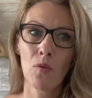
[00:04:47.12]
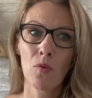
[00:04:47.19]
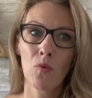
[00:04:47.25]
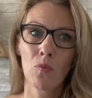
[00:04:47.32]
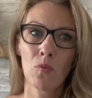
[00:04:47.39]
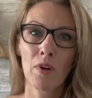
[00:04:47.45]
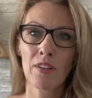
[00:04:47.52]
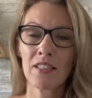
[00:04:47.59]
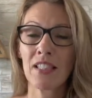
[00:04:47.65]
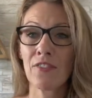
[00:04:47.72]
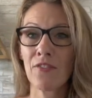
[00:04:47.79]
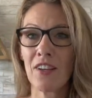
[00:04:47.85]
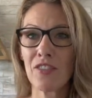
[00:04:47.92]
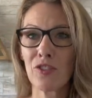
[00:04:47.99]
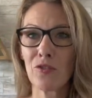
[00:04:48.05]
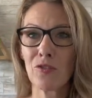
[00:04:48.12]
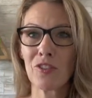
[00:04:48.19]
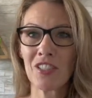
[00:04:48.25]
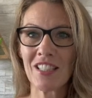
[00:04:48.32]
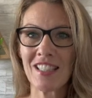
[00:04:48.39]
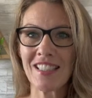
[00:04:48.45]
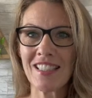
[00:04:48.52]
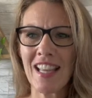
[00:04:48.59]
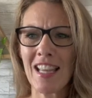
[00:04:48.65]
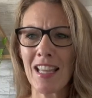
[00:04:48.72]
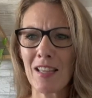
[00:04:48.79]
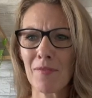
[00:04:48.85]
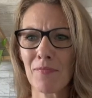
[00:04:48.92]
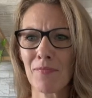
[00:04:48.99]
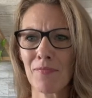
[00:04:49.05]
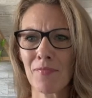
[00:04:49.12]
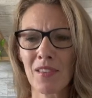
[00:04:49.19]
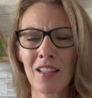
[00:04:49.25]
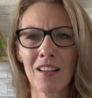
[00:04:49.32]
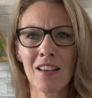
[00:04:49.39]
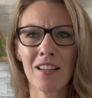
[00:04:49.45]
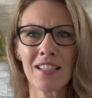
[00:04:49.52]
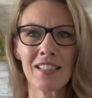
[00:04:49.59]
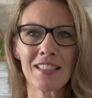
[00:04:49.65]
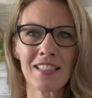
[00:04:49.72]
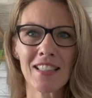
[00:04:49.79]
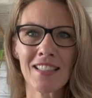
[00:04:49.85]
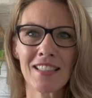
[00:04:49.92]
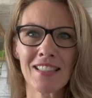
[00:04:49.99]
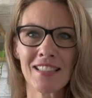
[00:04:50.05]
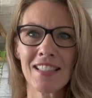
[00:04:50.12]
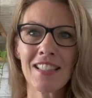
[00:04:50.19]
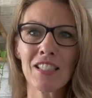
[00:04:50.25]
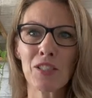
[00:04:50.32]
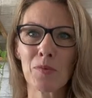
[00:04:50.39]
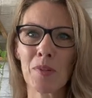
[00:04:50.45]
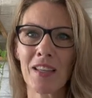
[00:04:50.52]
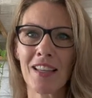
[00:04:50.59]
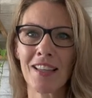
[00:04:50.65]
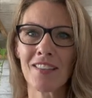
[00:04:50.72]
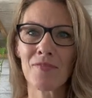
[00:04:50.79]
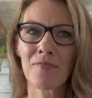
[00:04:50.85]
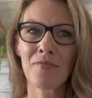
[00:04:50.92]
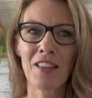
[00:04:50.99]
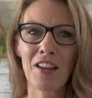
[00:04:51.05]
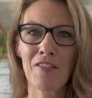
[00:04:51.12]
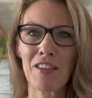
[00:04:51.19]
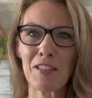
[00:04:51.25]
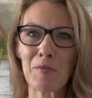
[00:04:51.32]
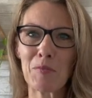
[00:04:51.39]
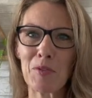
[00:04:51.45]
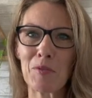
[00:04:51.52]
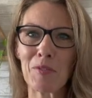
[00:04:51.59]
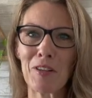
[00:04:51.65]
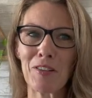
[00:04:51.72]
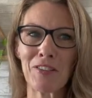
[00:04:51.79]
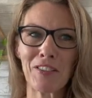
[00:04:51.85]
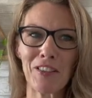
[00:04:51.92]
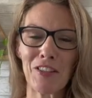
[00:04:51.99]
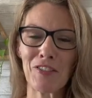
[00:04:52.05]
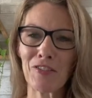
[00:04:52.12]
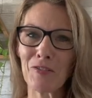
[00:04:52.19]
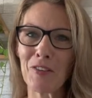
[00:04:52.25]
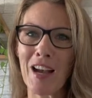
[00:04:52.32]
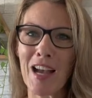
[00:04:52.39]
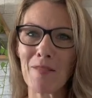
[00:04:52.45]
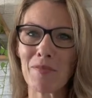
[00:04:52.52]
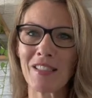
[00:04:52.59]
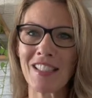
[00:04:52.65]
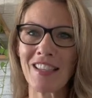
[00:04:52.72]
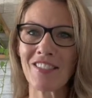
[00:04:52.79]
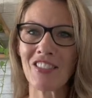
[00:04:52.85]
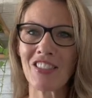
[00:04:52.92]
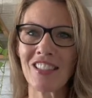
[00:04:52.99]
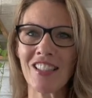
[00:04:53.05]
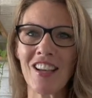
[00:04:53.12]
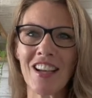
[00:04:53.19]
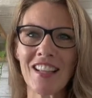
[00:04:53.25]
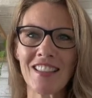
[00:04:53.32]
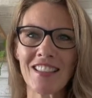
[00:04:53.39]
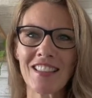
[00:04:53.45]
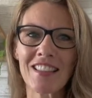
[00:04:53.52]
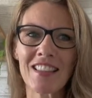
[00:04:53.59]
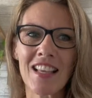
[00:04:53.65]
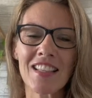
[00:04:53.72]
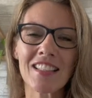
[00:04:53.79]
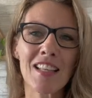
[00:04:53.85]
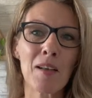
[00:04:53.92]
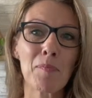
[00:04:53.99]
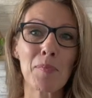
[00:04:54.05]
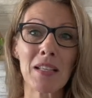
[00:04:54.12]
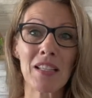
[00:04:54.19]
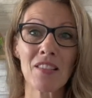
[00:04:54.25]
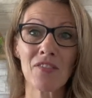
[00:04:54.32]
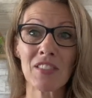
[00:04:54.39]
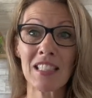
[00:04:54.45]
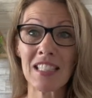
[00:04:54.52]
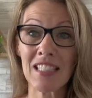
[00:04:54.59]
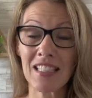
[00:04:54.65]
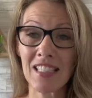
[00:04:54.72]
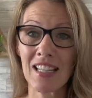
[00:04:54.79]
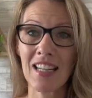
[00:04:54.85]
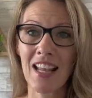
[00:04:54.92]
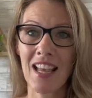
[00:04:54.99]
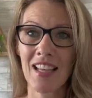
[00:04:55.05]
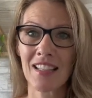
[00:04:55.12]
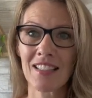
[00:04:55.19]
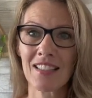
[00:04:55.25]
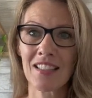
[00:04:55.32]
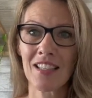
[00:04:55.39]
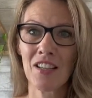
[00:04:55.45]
Whereas if I talk to the same guys in the C-suite around a boom going over and what happens out on site, there's that bit of disconnect.